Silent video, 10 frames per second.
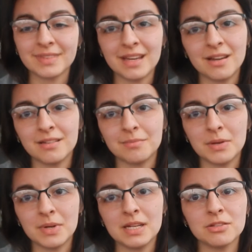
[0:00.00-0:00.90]
oh,
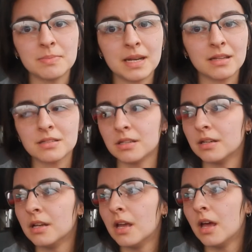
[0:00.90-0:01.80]
my radio's been on,
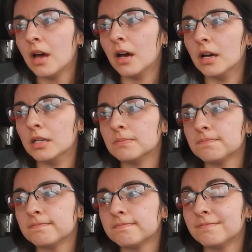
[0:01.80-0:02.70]
sorry.
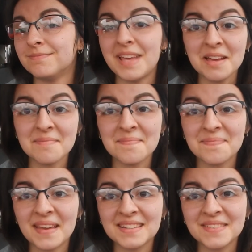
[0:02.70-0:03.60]
Um, yeah
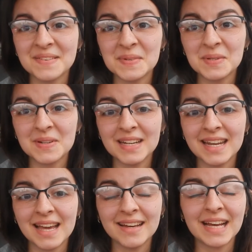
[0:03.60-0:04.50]
that's what I'm doing right
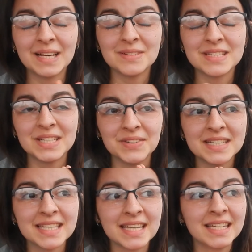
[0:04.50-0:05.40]
now. I'm so
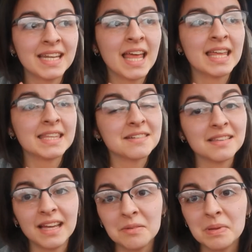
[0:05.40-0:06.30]
excited. There's a
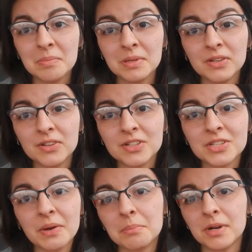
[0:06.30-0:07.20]
lot of people here,
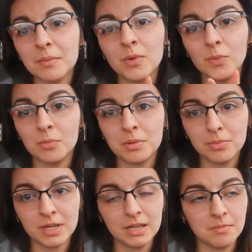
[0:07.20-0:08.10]
so I probably won't be
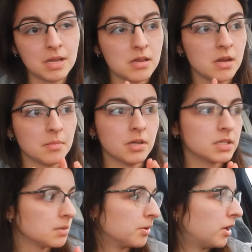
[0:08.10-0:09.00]
bringing in my
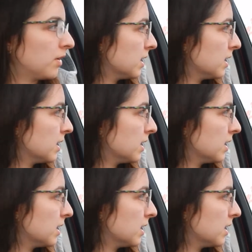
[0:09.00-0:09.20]
camera to bring you